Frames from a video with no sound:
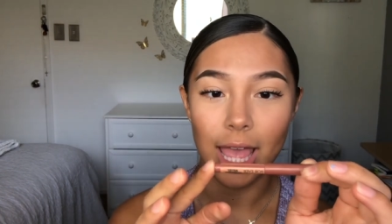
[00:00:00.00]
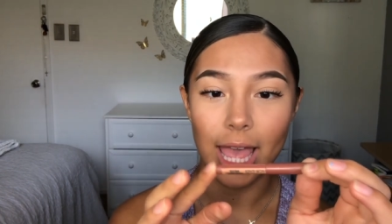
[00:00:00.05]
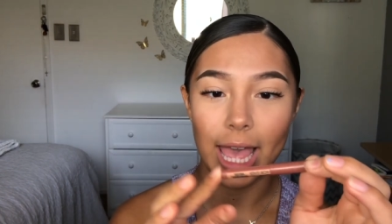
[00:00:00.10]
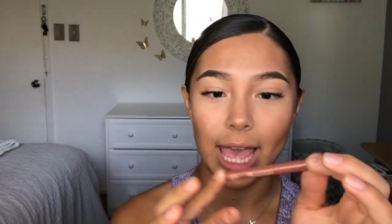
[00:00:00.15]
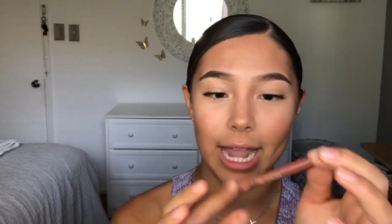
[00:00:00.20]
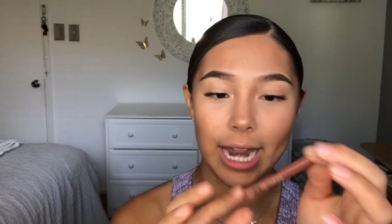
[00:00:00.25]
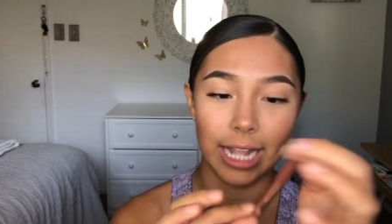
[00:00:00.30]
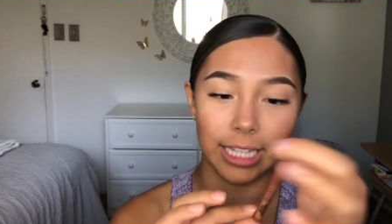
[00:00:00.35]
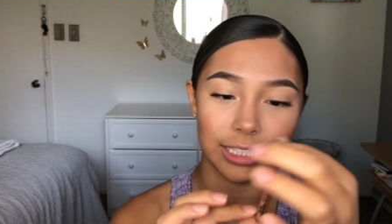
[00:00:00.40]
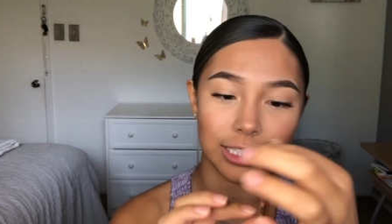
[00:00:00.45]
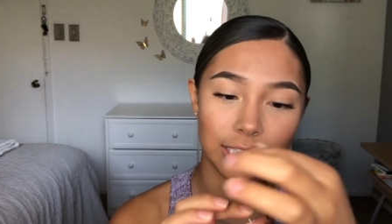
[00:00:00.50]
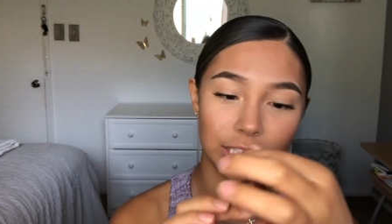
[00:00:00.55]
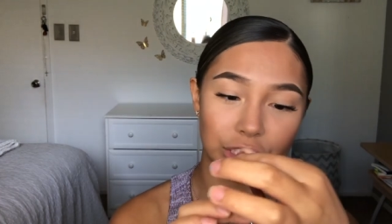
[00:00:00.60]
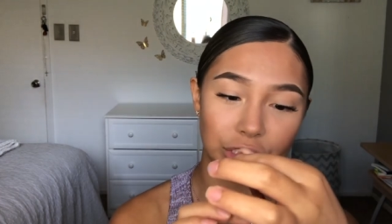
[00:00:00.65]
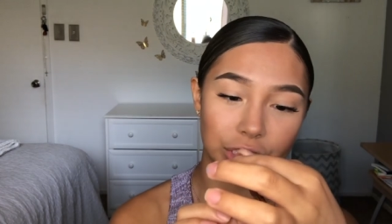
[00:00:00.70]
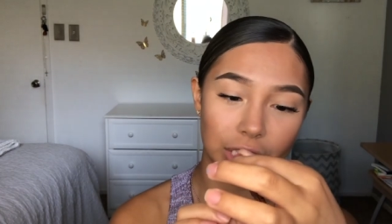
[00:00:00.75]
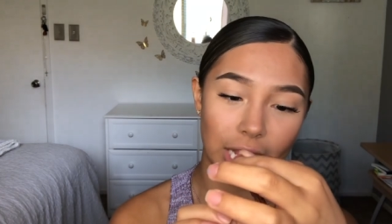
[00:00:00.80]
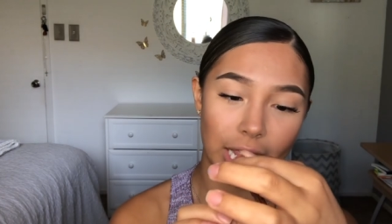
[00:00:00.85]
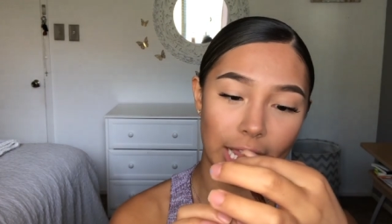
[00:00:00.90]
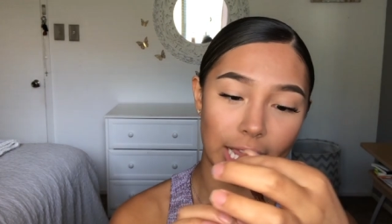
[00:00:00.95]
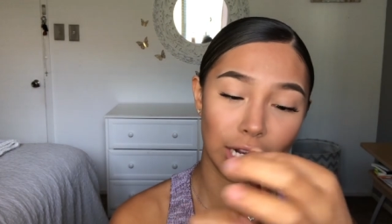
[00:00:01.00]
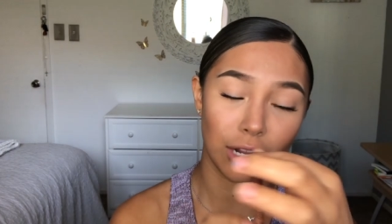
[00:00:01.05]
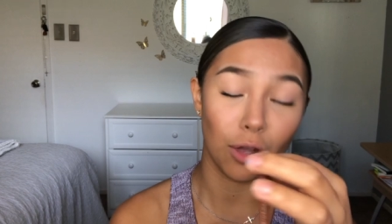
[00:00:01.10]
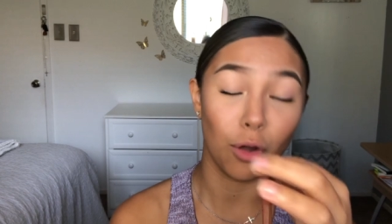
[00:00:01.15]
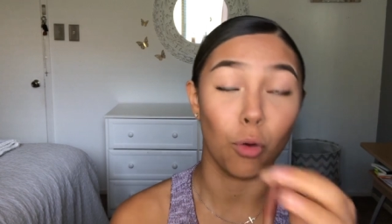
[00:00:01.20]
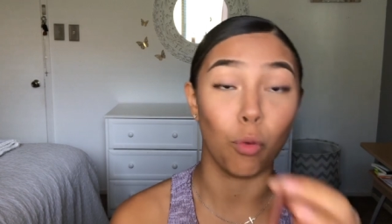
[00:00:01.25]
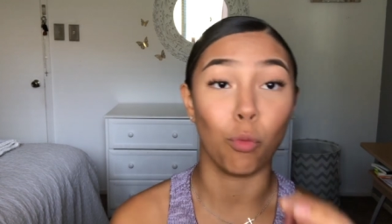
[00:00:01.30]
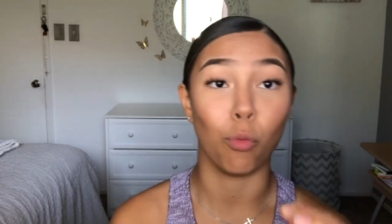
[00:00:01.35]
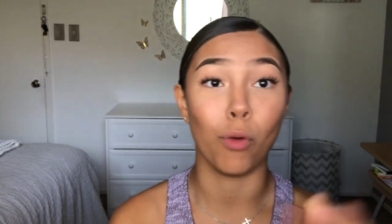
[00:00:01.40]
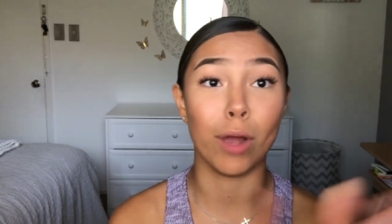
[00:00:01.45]
and it's in the shade
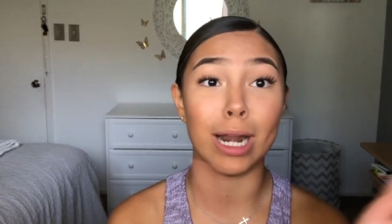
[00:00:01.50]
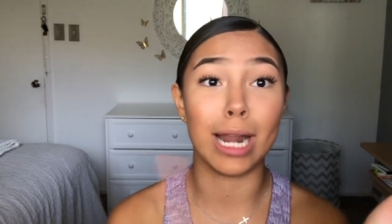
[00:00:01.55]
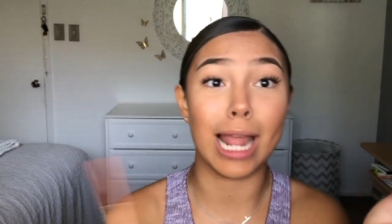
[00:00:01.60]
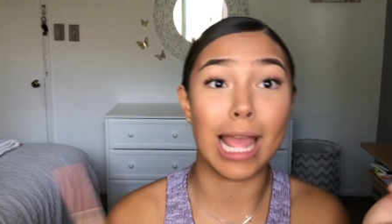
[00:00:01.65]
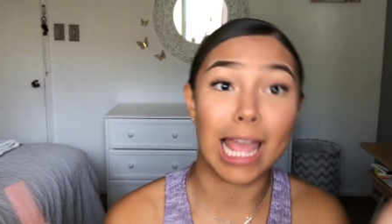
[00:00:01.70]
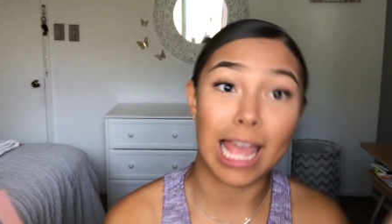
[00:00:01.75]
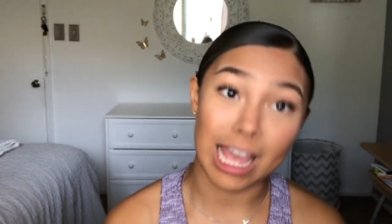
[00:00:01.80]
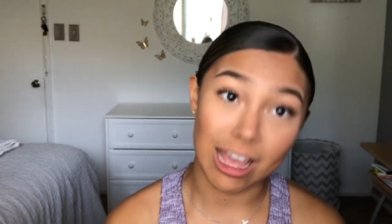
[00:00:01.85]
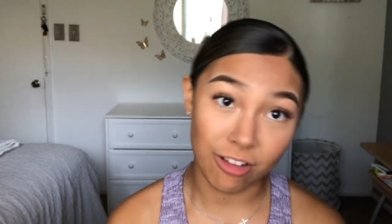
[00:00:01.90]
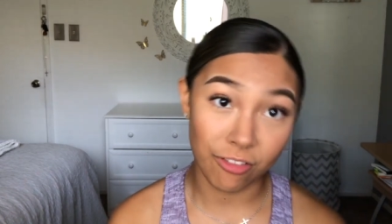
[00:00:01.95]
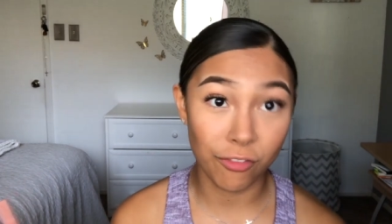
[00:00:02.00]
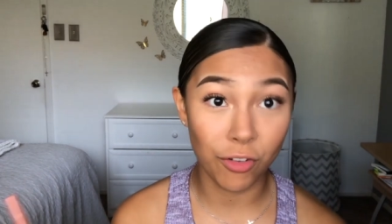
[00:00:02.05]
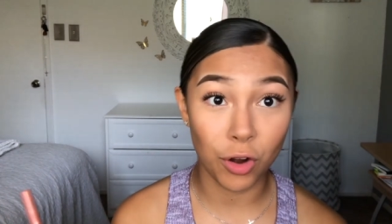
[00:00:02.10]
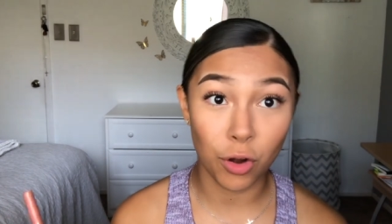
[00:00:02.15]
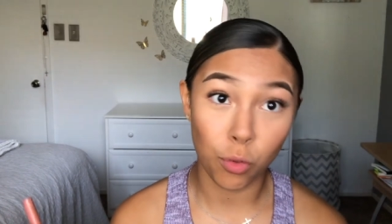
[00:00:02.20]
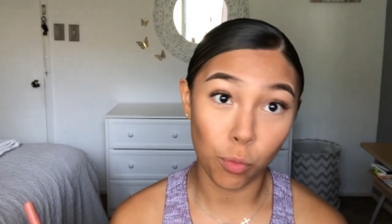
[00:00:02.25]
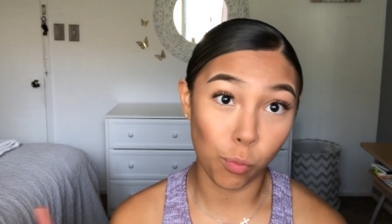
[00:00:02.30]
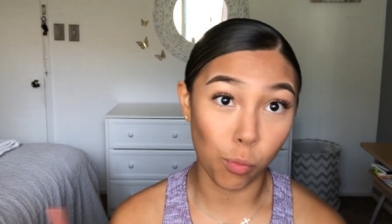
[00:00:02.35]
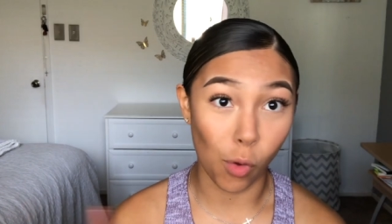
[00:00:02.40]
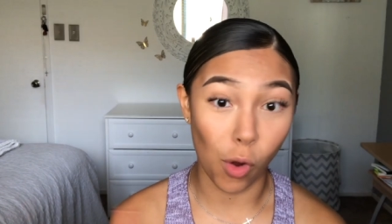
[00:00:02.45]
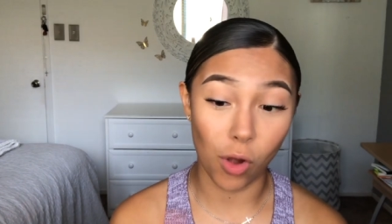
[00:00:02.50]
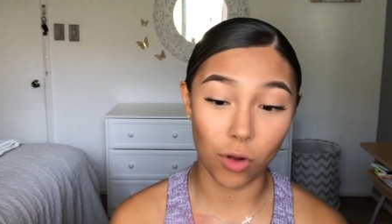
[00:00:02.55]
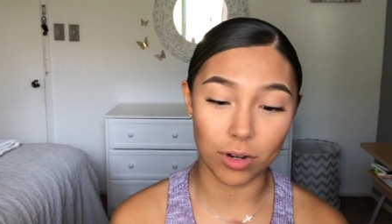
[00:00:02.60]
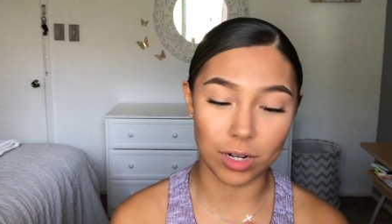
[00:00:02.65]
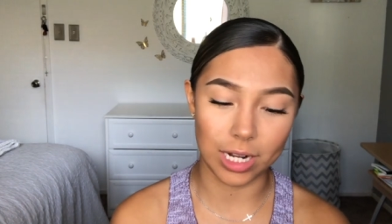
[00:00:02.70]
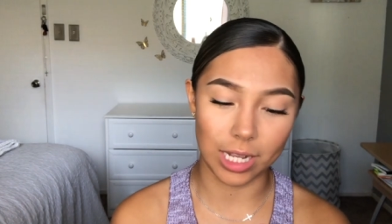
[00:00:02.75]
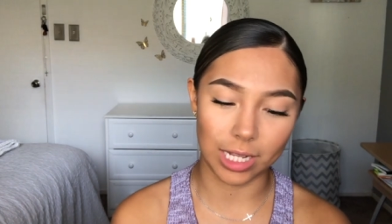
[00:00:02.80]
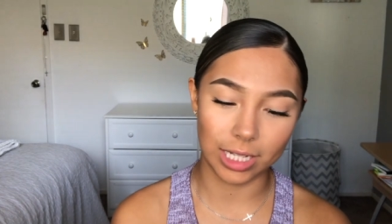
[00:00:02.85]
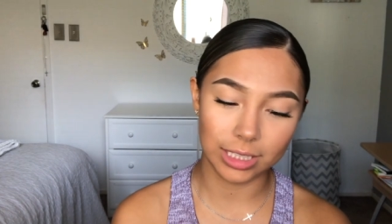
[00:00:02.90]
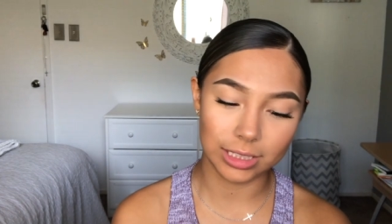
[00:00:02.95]
Whenever
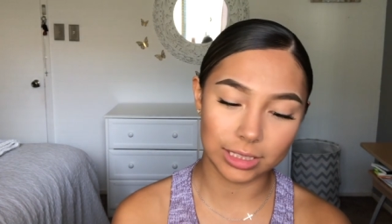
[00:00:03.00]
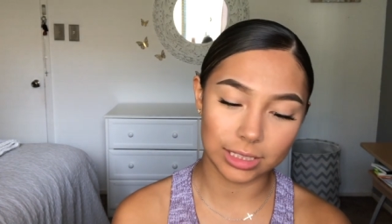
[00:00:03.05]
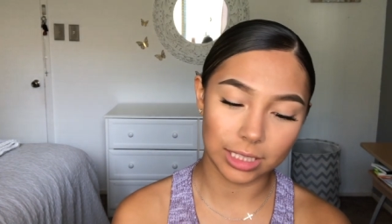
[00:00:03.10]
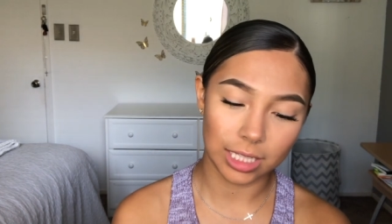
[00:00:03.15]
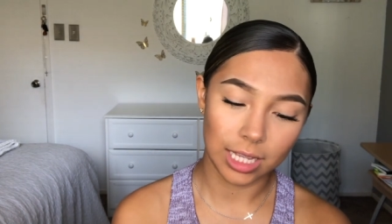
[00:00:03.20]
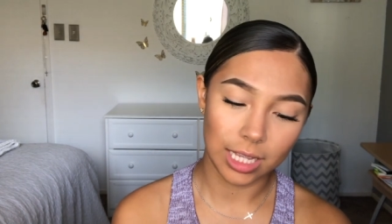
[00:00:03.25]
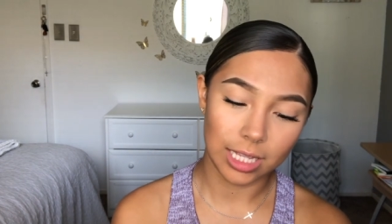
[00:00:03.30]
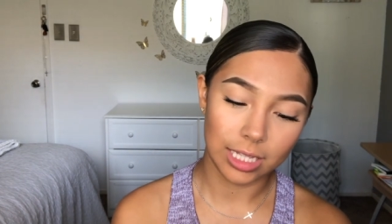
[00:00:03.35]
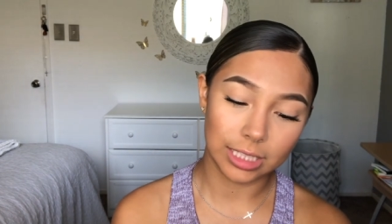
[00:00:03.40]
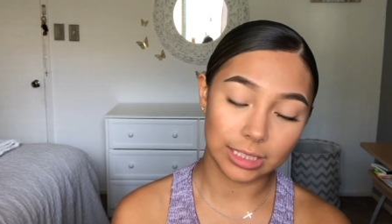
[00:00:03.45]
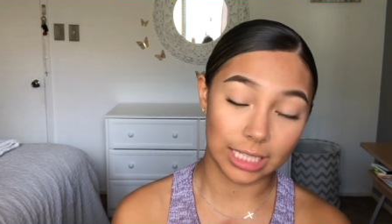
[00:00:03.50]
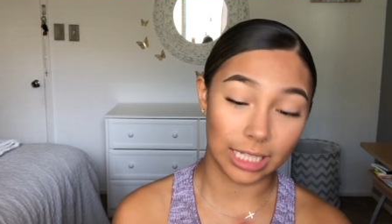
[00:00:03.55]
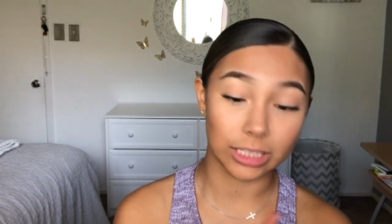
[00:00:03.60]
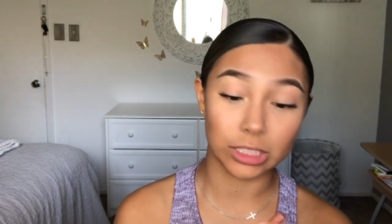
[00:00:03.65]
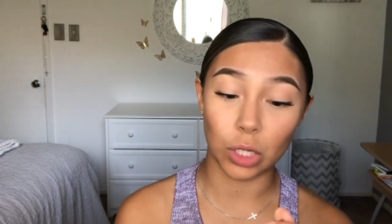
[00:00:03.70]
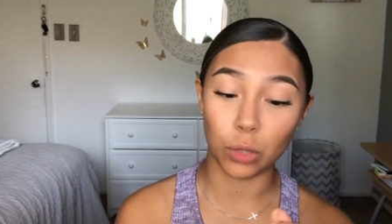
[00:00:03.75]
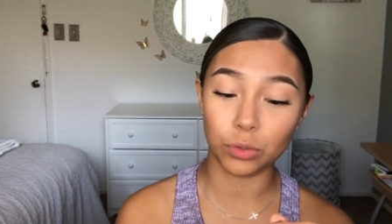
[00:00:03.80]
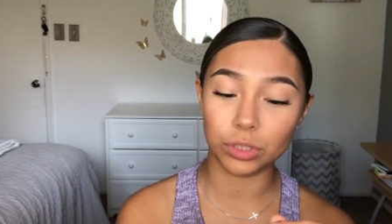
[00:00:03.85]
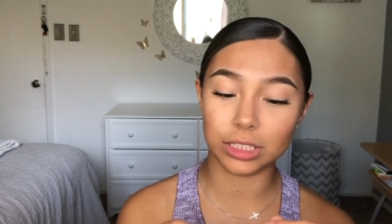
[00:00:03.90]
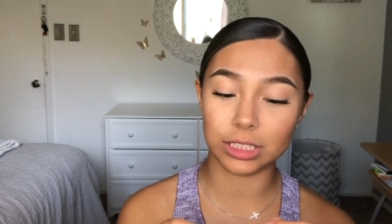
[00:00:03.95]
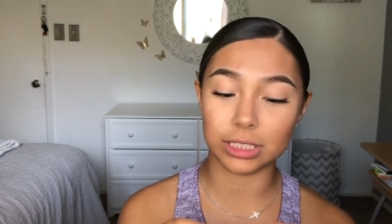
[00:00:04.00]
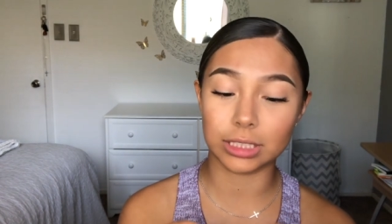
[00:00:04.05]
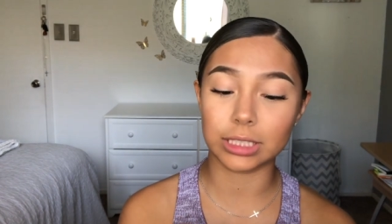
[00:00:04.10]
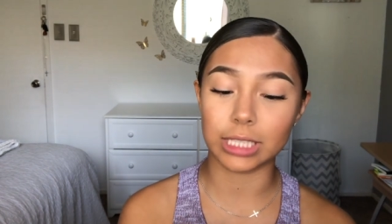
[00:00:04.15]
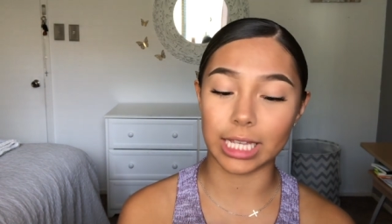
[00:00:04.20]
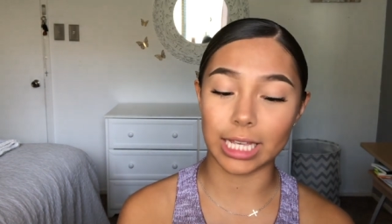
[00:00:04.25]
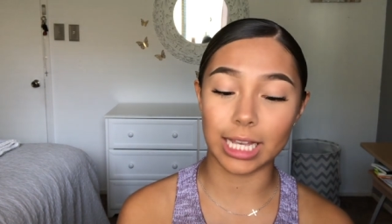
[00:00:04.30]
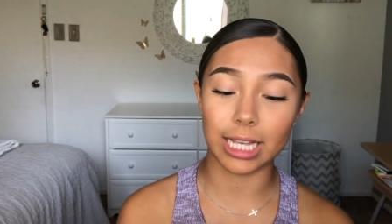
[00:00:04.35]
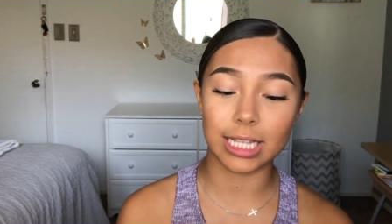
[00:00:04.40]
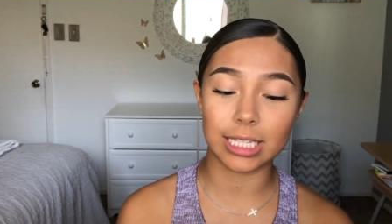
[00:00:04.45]
Walnut
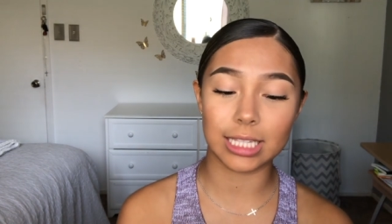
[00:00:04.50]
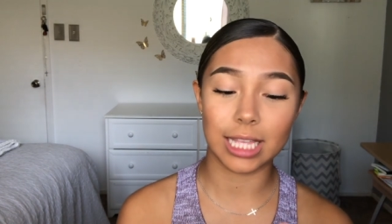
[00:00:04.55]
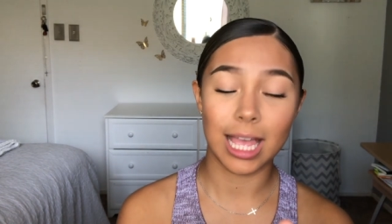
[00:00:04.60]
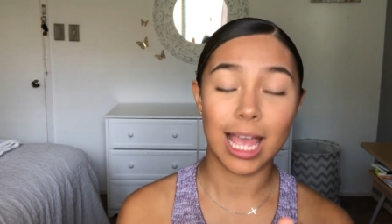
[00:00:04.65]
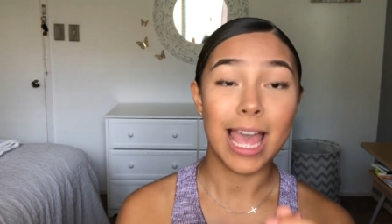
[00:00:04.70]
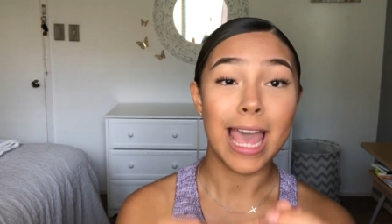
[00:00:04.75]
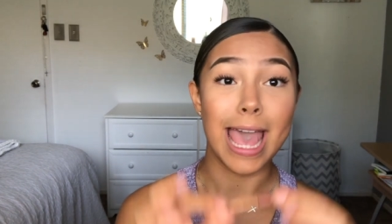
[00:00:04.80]
606,